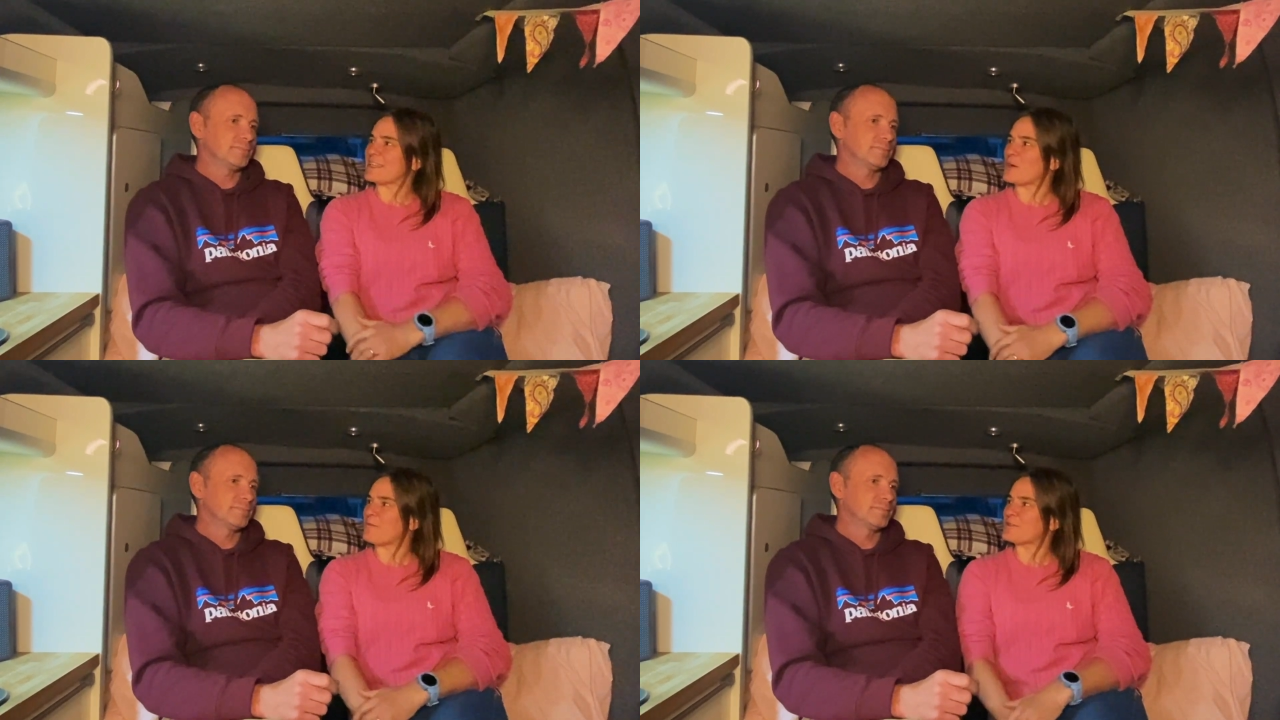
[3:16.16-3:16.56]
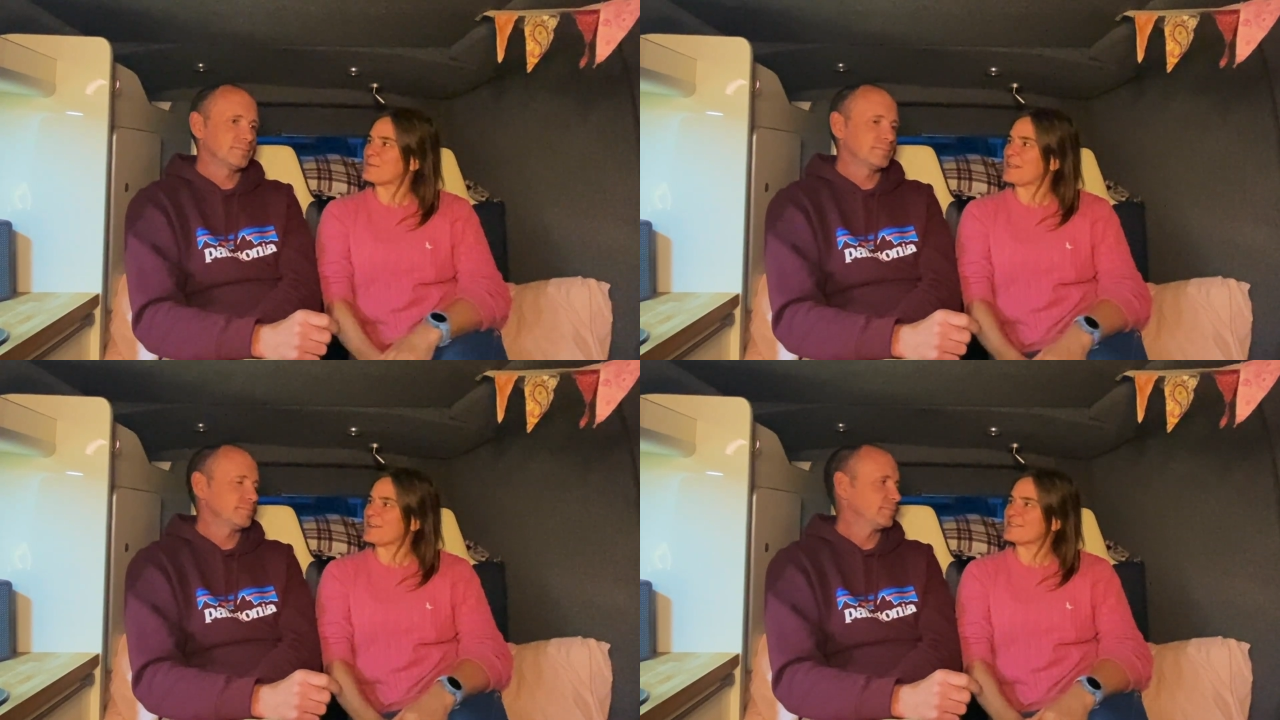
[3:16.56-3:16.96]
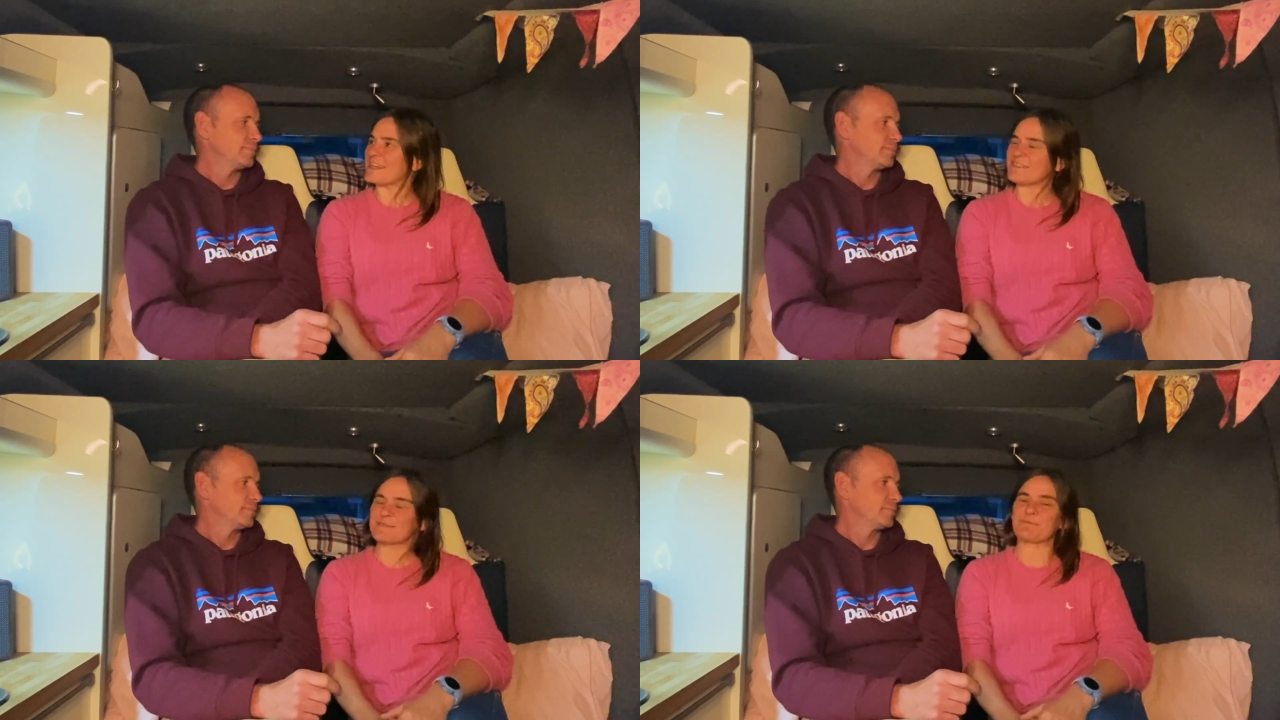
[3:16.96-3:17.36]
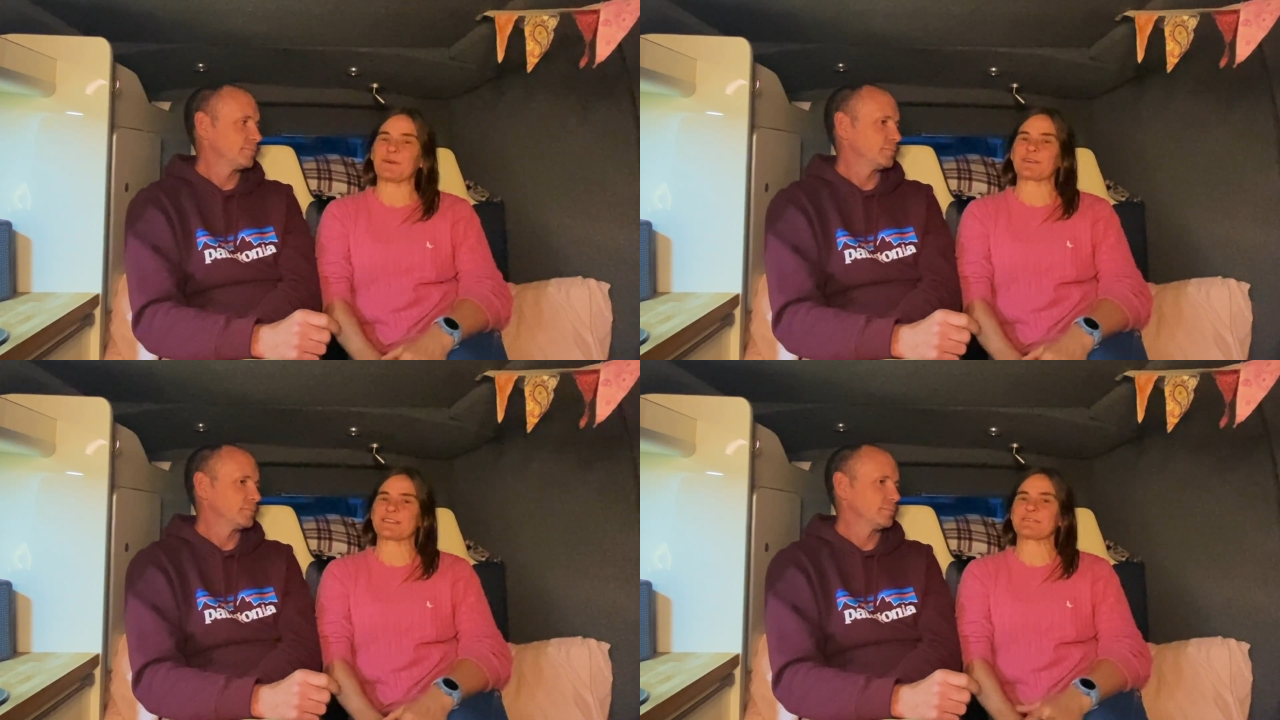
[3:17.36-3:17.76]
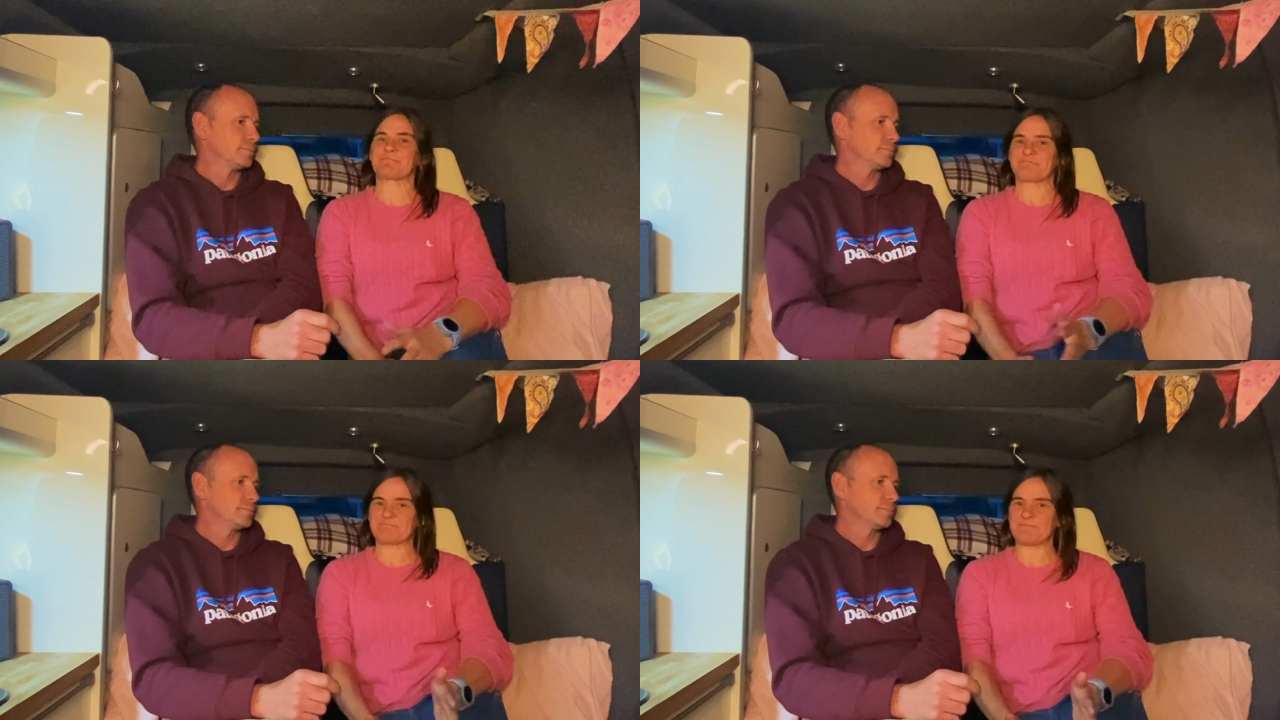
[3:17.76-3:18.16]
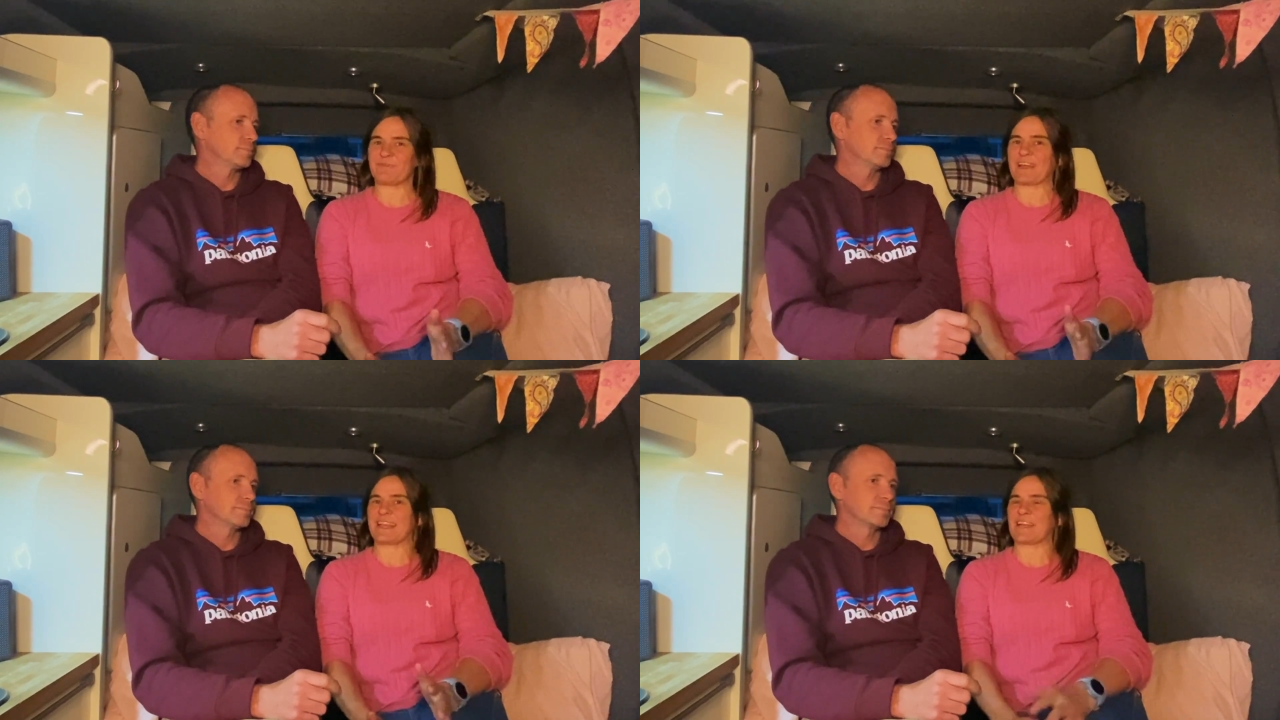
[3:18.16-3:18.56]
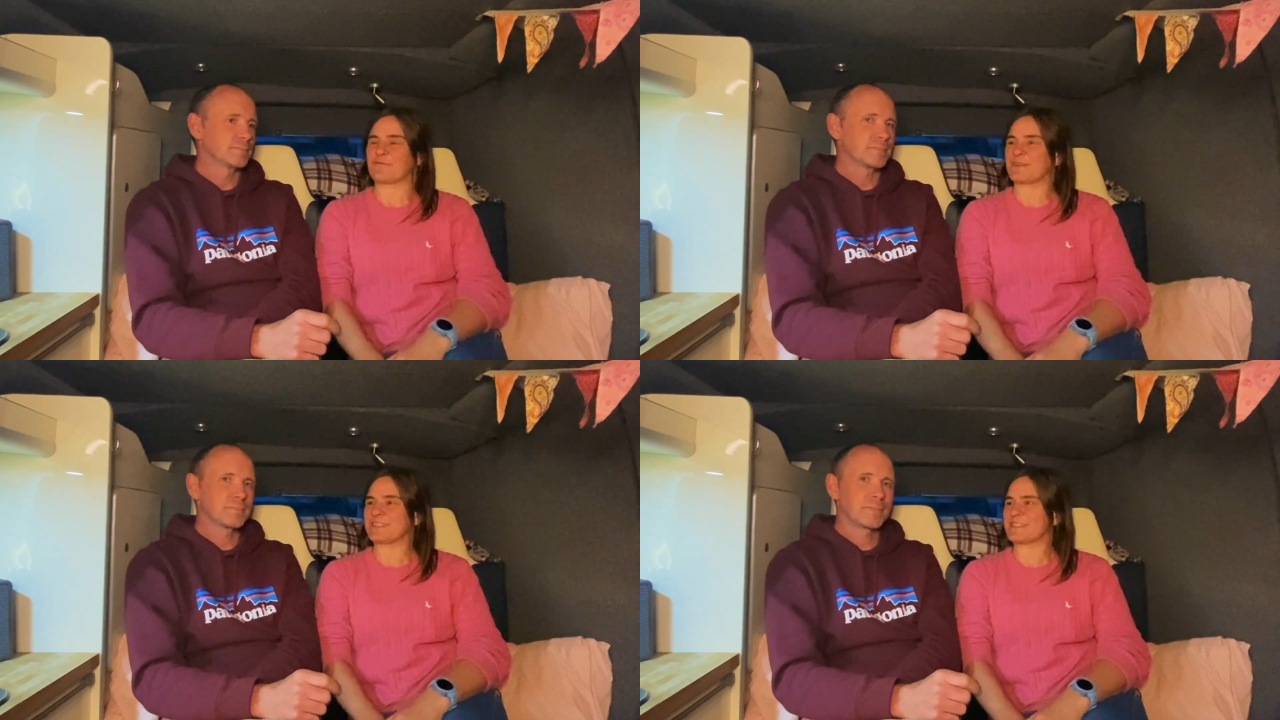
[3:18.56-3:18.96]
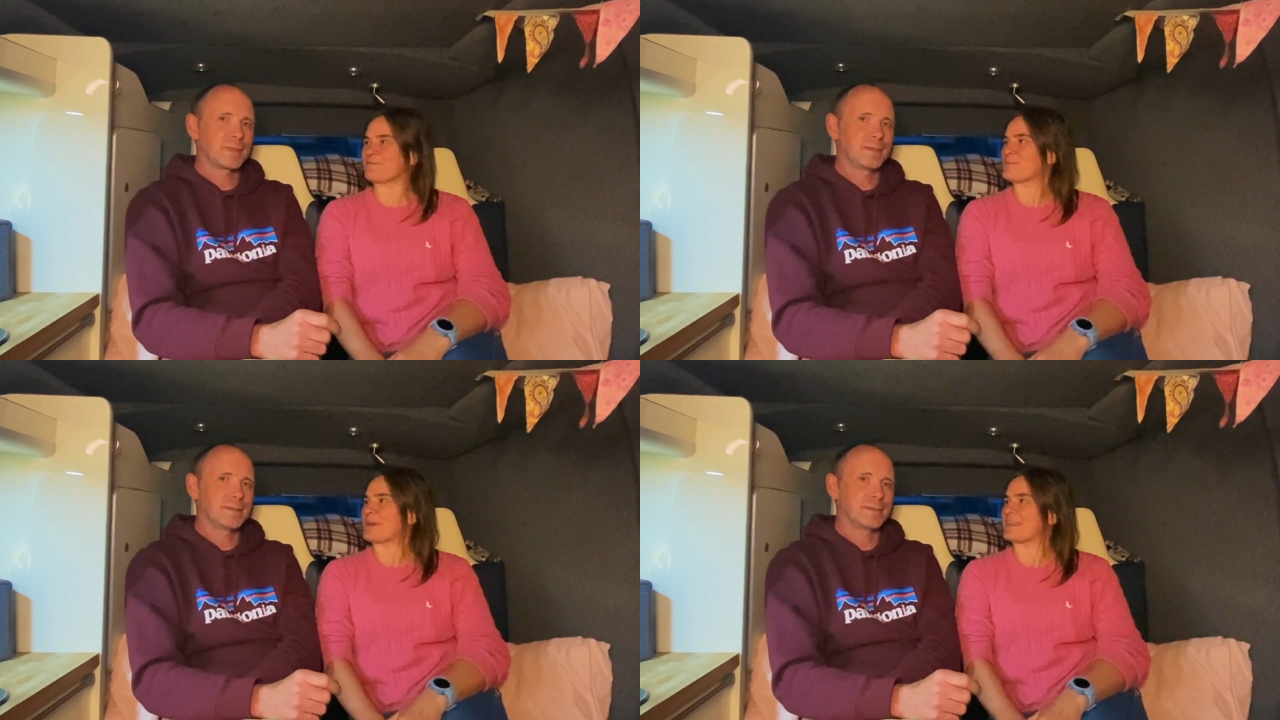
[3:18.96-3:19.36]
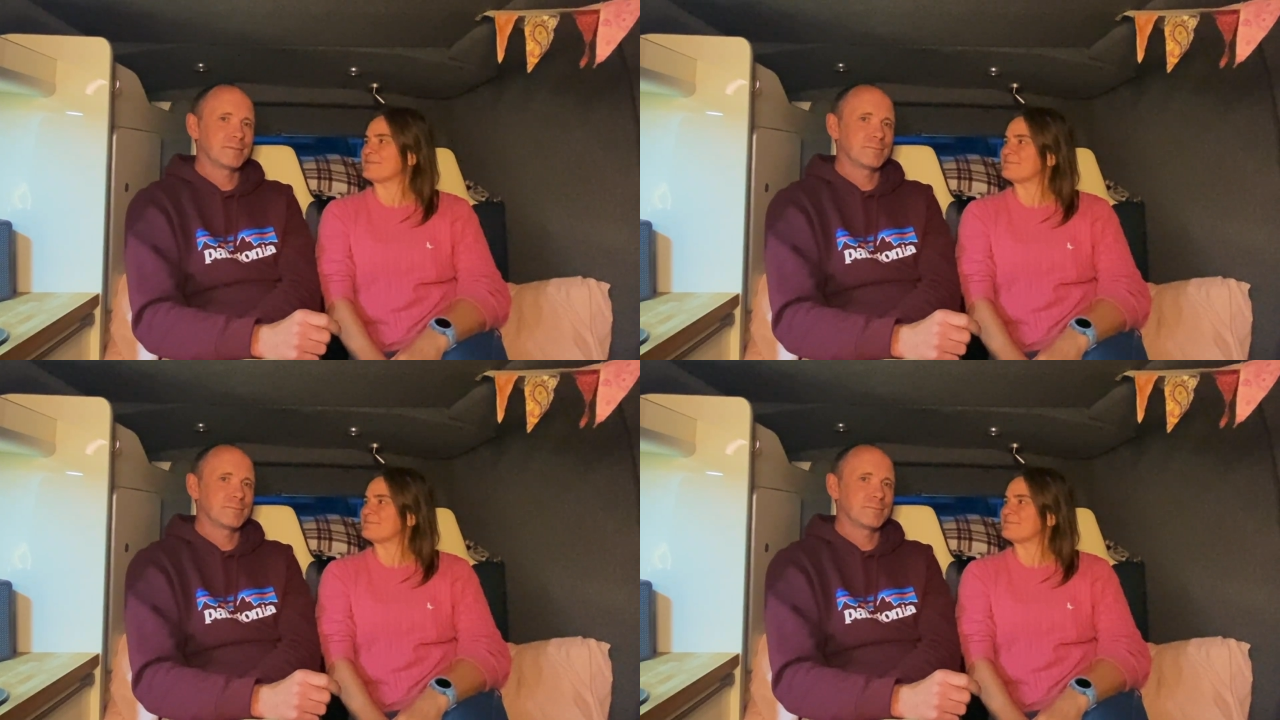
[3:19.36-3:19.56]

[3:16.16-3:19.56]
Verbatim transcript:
Speaker 1: comfortable hotels but van life wins it for me